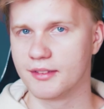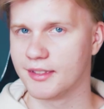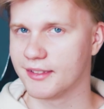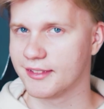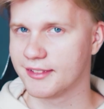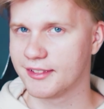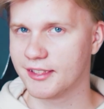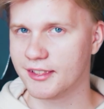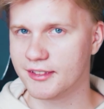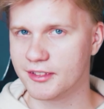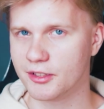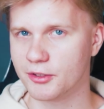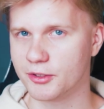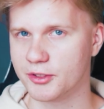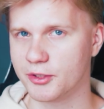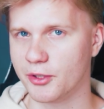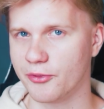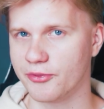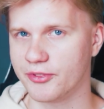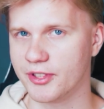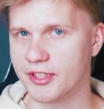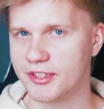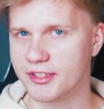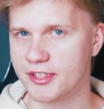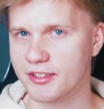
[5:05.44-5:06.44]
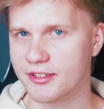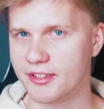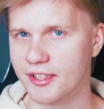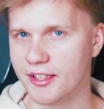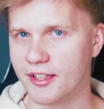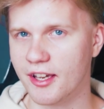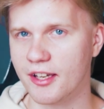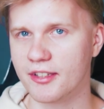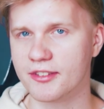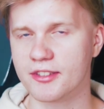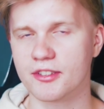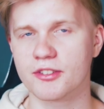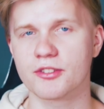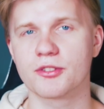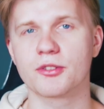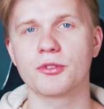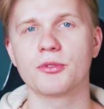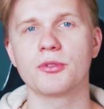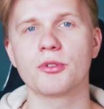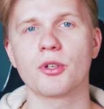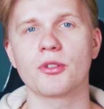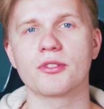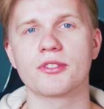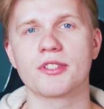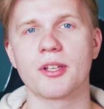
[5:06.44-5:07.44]
The signals of this indicator do
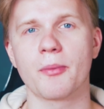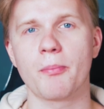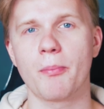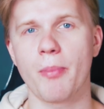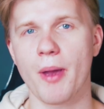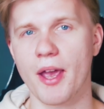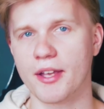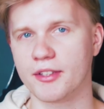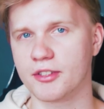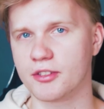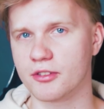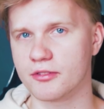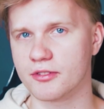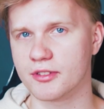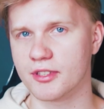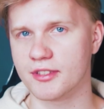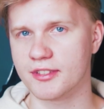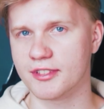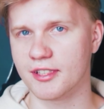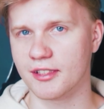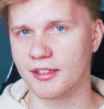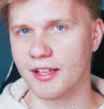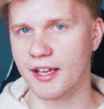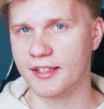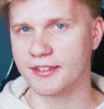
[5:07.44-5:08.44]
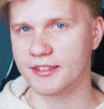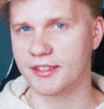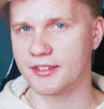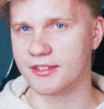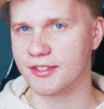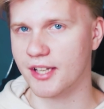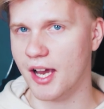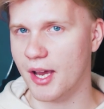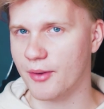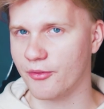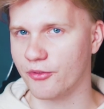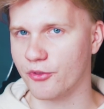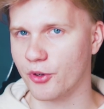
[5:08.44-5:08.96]
not depend on the selected time